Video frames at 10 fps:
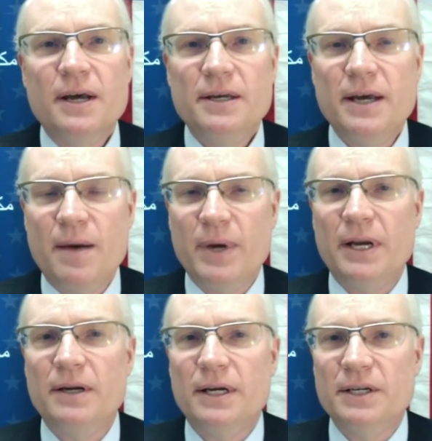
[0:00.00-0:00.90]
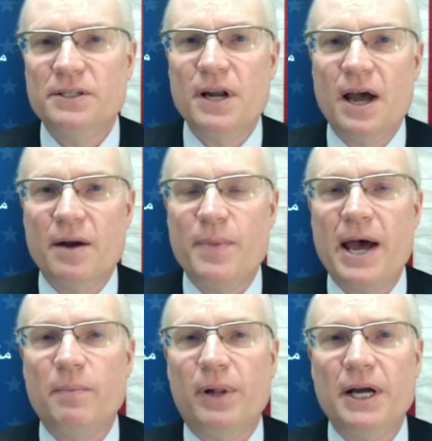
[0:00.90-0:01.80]
Yemen is not a
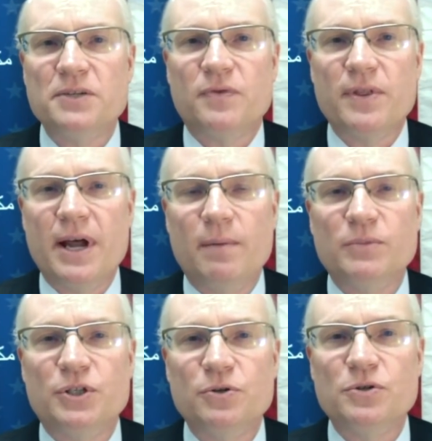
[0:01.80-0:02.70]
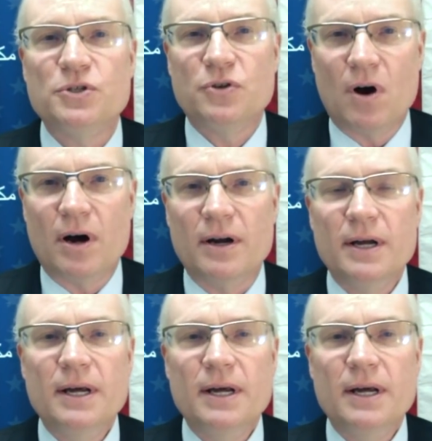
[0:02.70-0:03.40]
bad place for them to start.